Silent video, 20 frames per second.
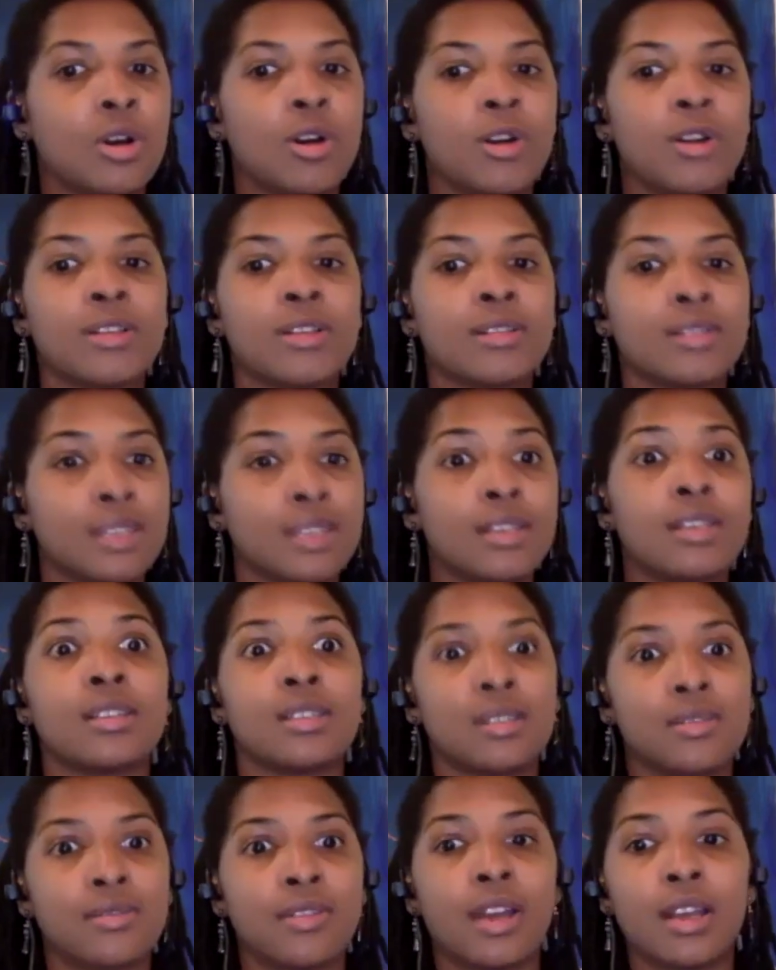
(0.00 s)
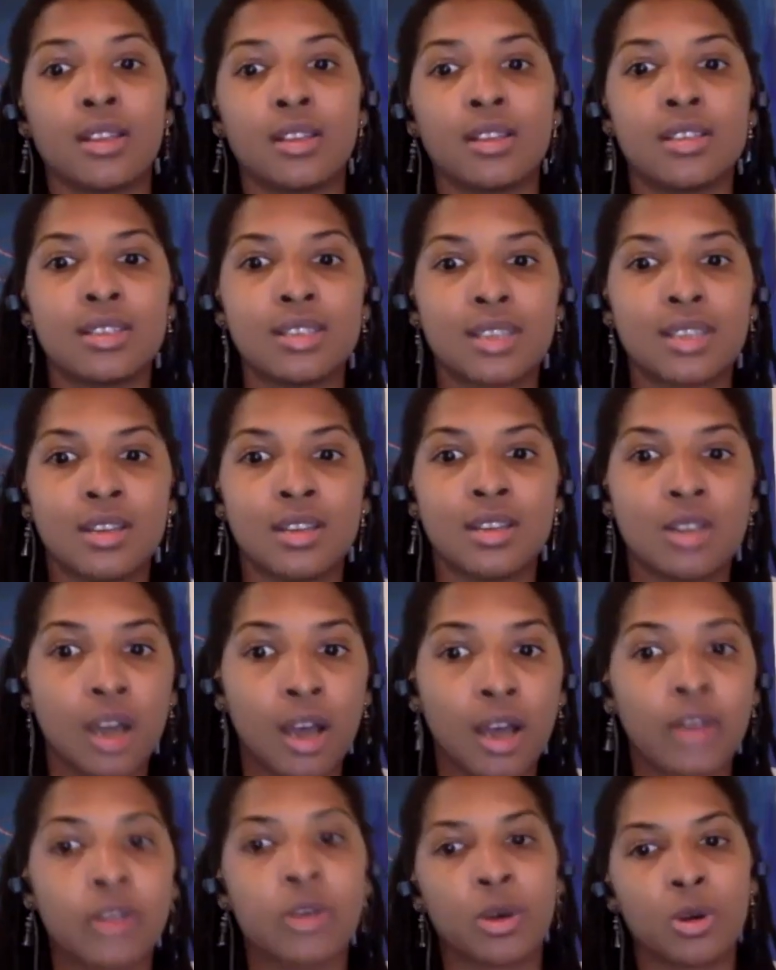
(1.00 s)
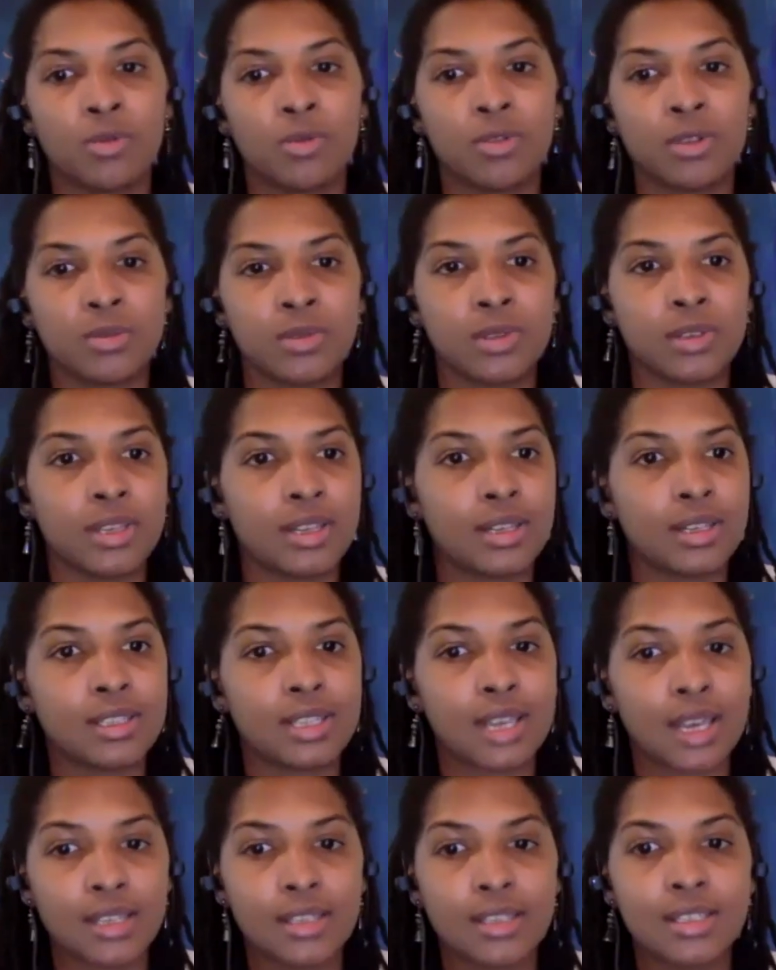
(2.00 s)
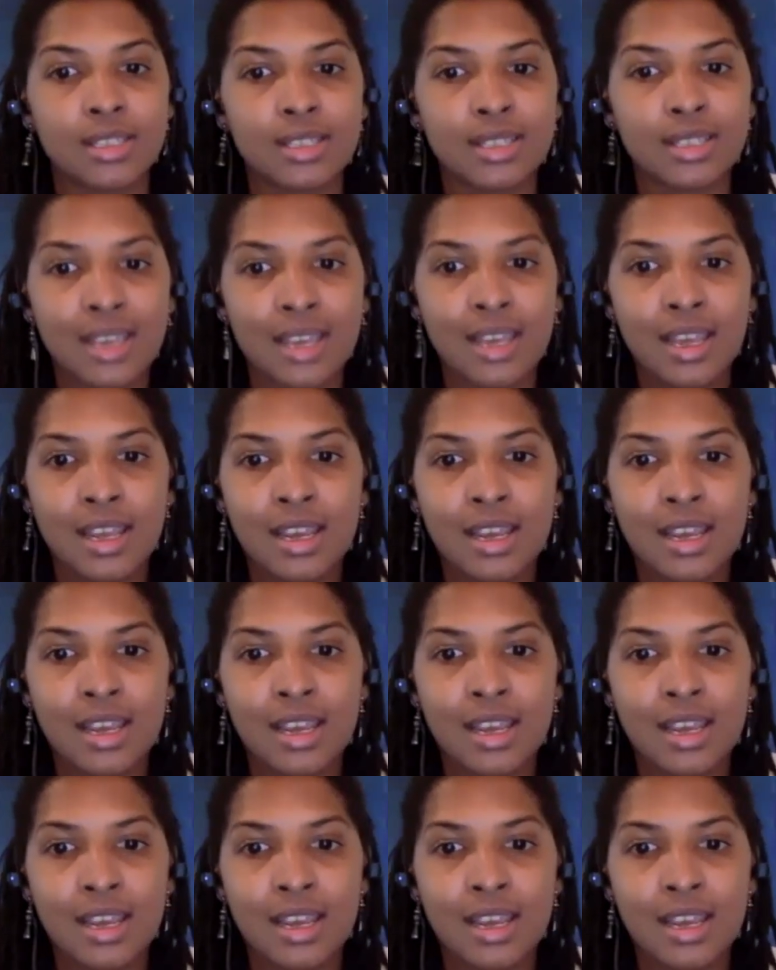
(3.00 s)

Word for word: already leading to violence and non-COVID related deaths.